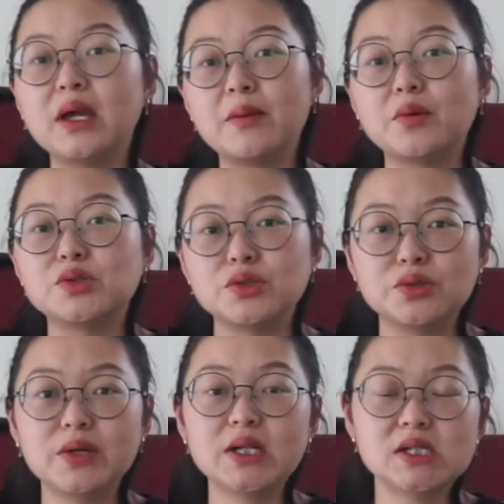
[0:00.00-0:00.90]
able to do
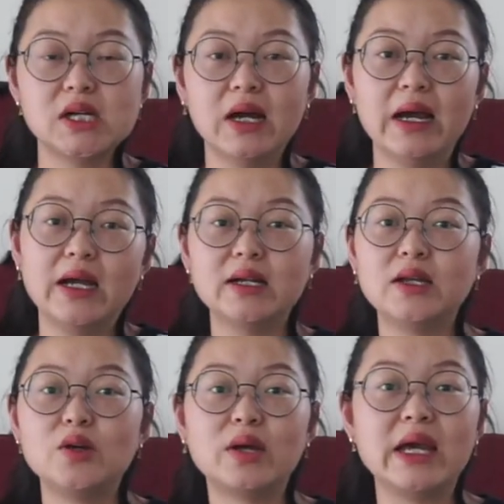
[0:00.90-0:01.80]
it, and
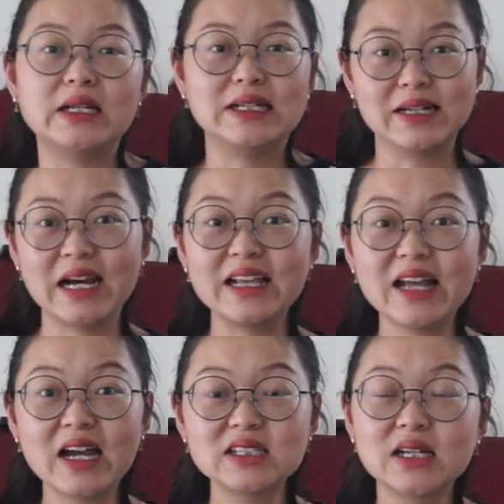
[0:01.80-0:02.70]
you can't deny
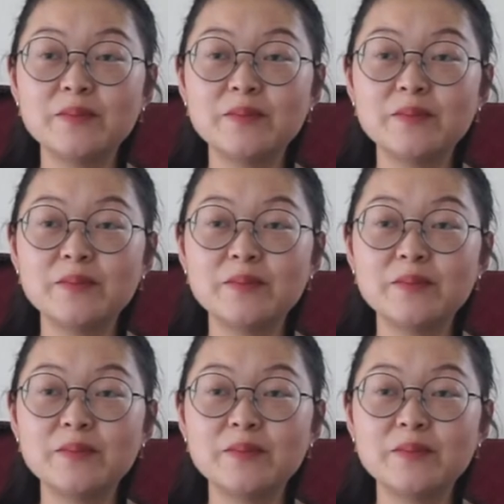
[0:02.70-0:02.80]
that.